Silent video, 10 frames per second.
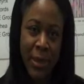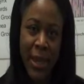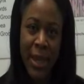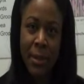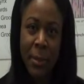
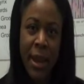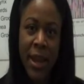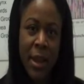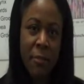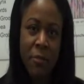bling and the
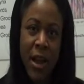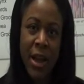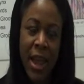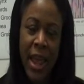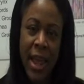money up
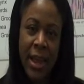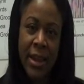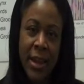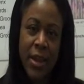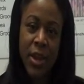front and
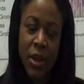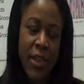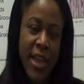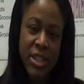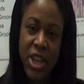you know
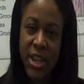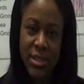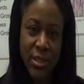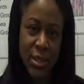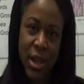the
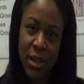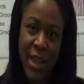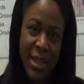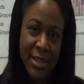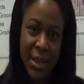education is long
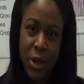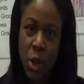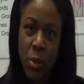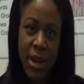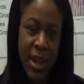lasting
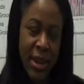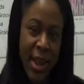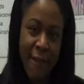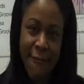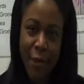no one can
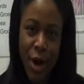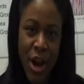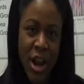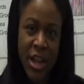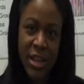
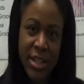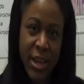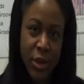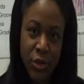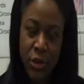ever
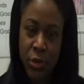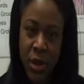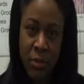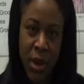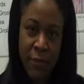take your
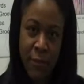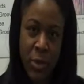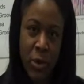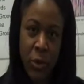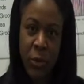degree away from
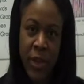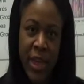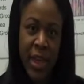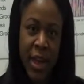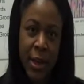you
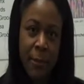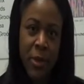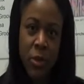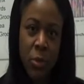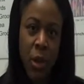um,
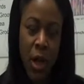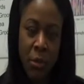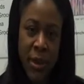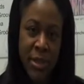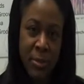you will
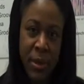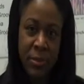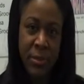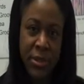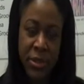always be
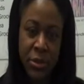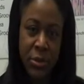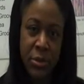able to